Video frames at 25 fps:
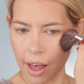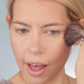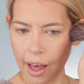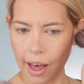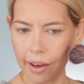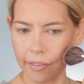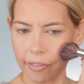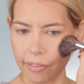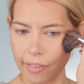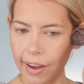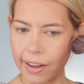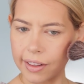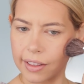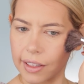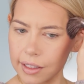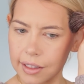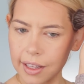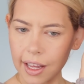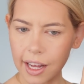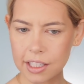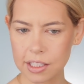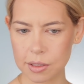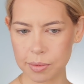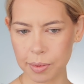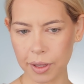I find that
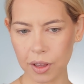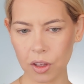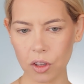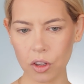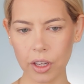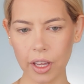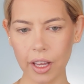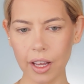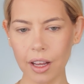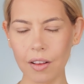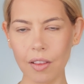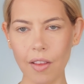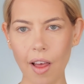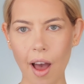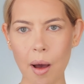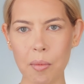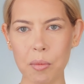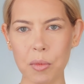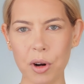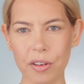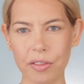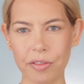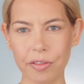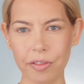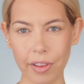that's been looking a lot
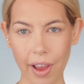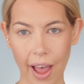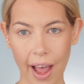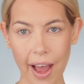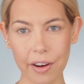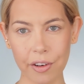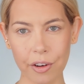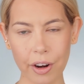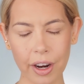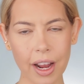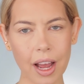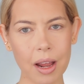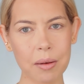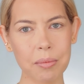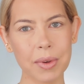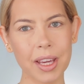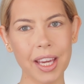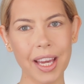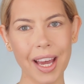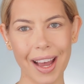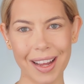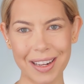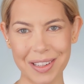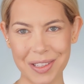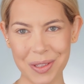more flattering on
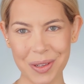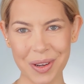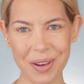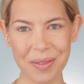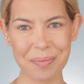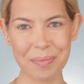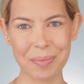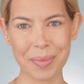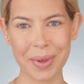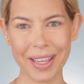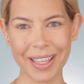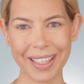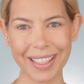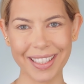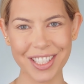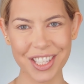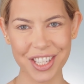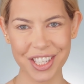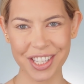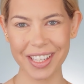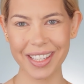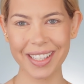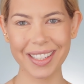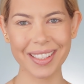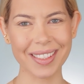me. I do have big
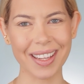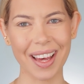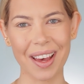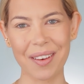cheeks.